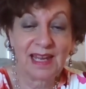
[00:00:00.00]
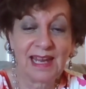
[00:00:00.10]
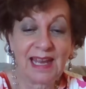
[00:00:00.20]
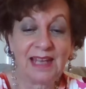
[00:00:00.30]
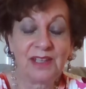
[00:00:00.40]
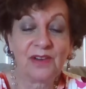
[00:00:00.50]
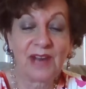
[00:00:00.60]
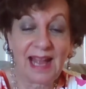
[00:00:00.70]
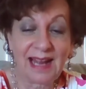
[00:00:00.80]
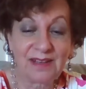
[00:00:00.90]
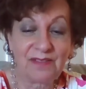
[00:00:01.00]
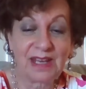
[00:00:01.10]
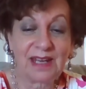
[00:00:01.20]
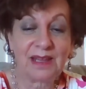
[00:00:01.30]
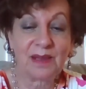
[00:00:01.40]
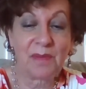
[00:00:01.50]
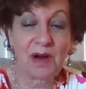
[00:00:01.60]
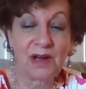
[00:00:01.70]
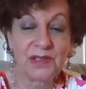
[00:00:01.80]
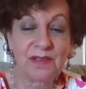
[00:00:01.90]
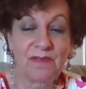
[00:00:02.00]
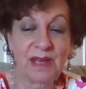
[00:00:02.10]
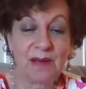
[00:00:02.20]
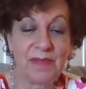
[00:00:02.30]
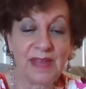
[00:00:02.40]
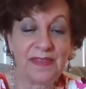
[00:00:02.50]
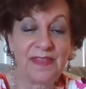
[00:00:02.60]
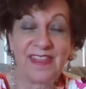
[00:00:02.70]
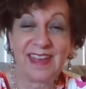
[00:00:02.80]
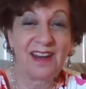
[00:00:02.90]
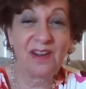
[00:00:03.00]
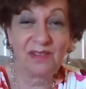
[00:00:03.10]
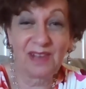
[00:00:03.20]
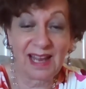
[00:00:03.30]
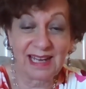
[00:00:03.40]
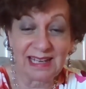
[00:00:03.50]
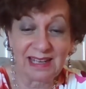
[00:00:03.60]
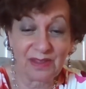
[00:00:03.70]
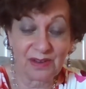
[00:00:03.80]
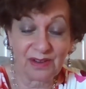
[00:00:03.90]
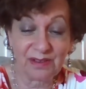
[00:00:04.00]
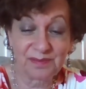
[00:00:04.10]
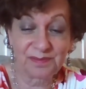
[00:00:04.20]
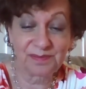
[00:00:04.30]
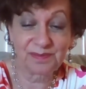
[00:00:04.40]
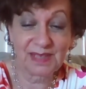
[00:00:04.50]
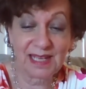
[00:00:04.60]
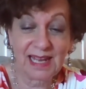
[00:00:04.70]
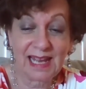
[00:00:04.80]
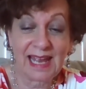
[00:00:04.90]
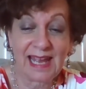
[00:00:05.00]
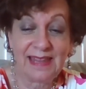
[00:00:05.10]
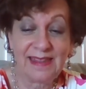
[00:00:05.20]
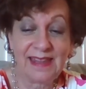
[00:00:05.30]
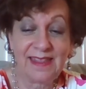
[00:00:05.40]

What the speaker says: and you're activating the parts of them that they don't like either. And then